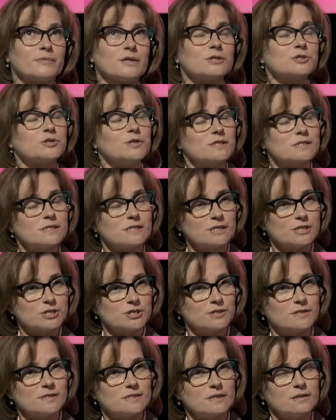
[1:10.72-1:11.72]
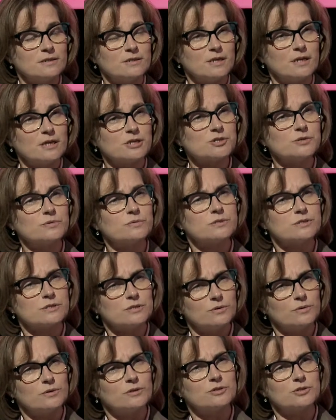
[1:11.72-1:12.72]
transitions, international
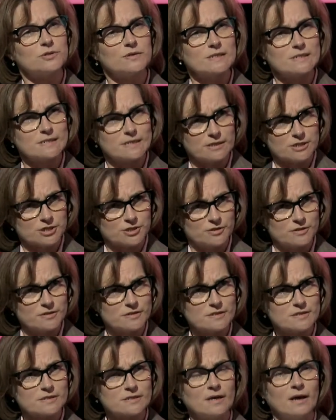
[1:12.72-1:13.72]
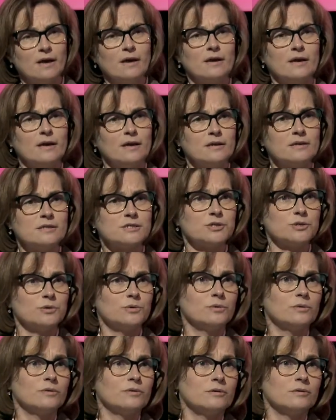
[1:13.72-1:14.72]
student transitions
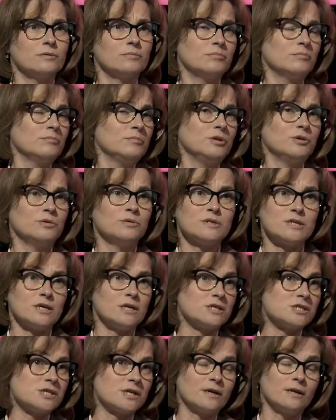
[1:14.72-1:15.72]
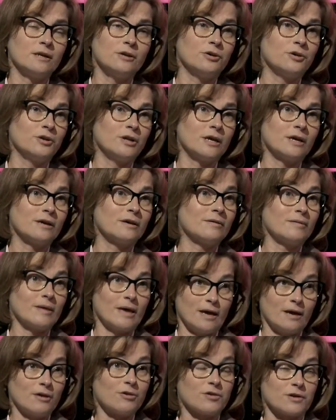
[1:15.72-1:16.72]
into the new teaching and learning
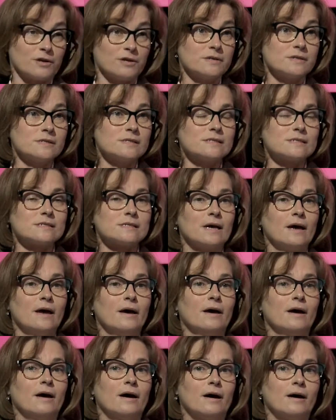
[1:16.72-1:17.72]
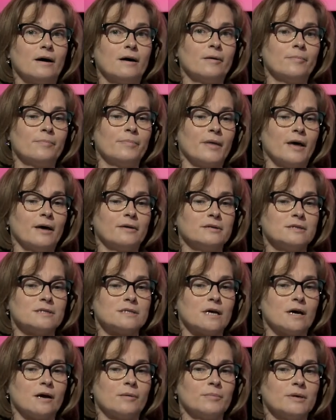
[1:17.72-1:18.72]
areas.
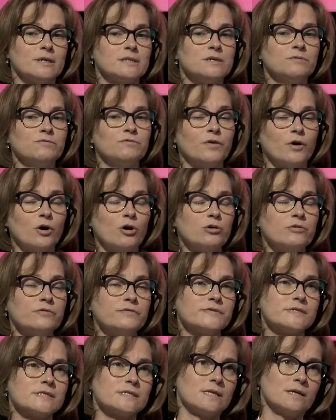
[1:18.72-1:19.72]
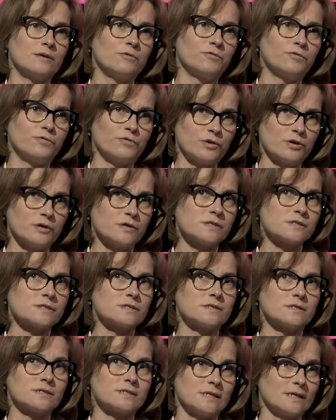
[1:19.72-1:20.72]
It involves the
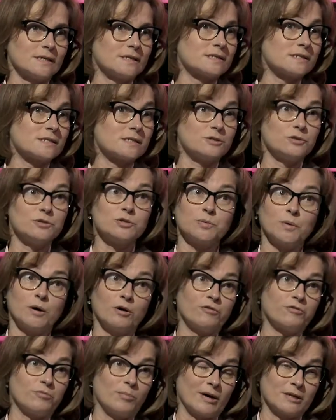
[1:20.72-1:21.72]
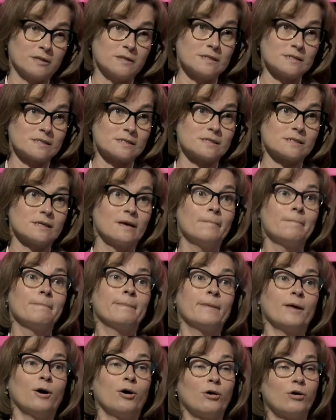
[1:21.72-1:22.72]
first 6 to 12 months
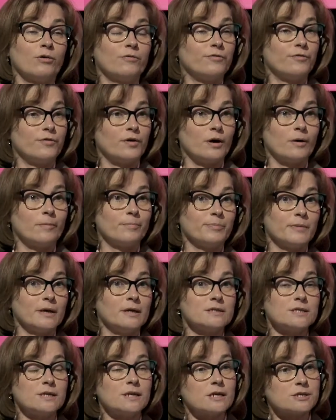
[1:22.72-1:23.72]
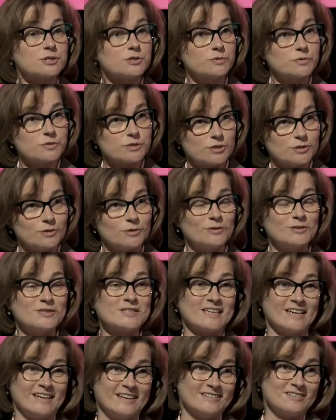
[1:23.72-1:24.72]
of international
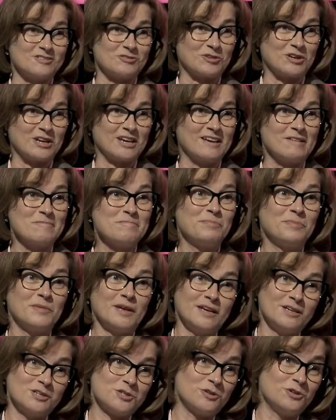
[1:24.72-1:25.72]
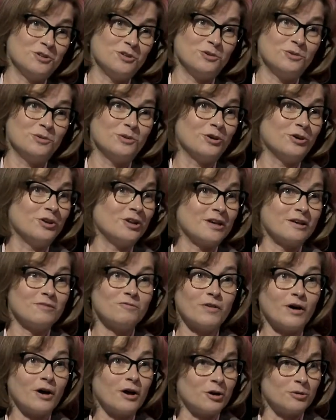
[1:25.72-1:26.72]
students entering into a new learning
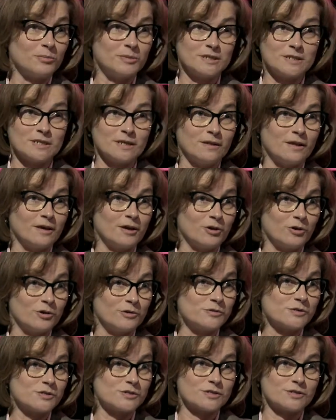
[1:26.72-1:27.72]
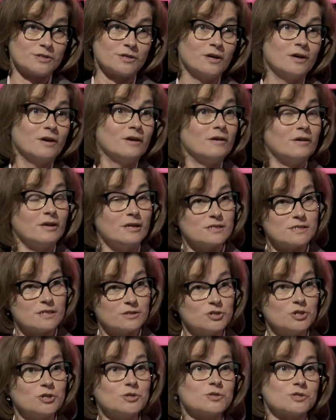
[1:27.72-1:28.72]
environment in their host
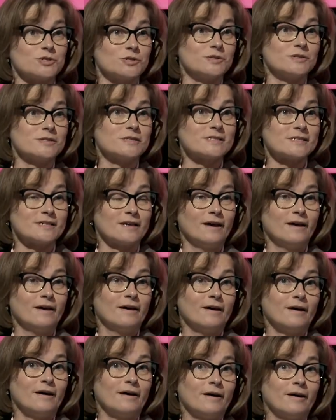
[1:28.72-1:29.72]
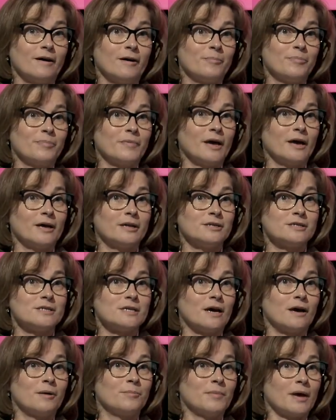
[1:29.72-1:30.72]
institutions,
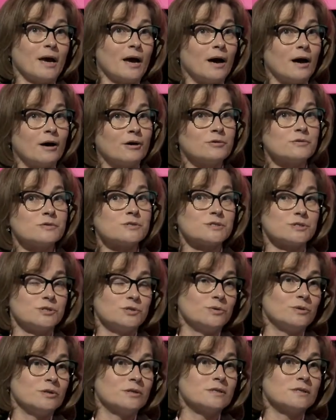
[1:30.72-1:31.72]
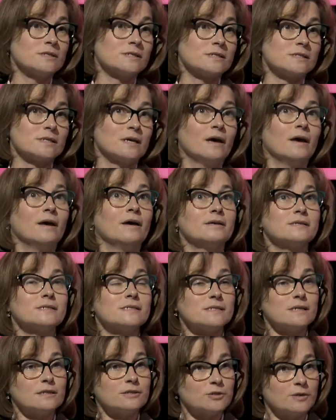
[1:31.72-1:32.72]
how students
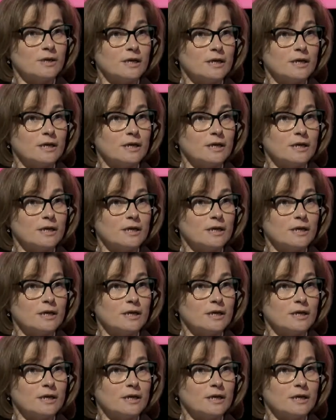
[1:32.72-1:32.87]
settle